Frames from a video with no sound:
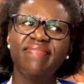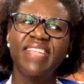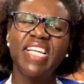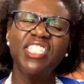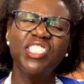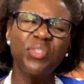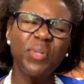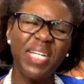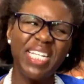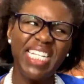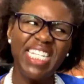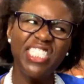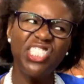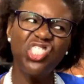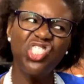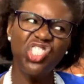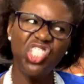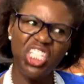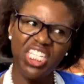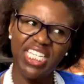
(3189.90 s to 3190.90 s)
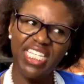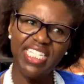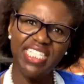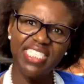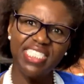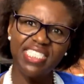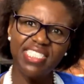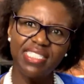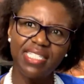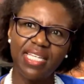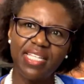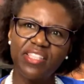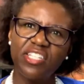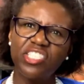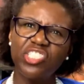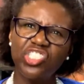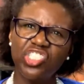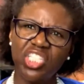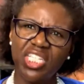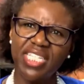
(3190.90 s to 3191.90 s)
Do I need cheese?
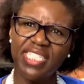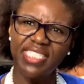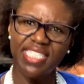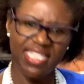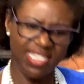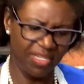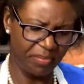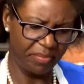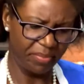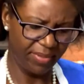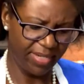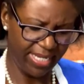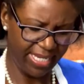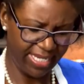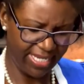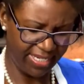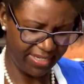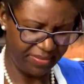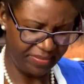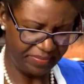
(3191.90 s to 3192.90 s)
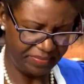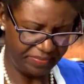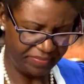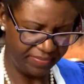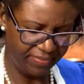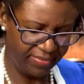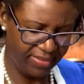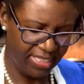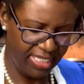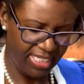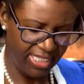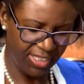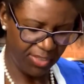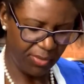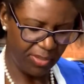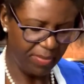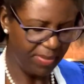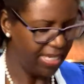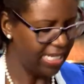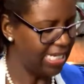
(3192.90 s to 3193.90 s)
There's cheese in the bread. So we
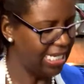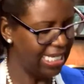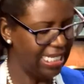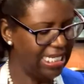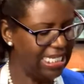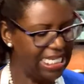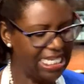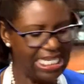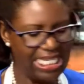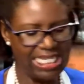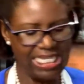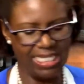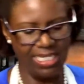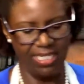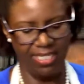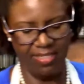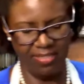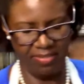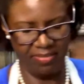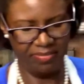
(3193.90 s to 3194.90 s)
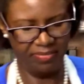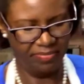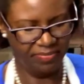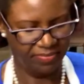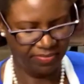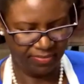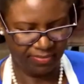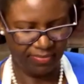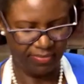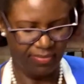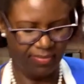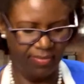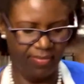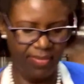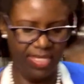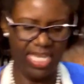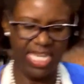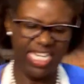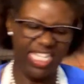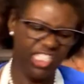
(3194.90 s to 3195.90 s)
might not need
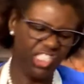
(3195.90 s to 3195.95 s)
any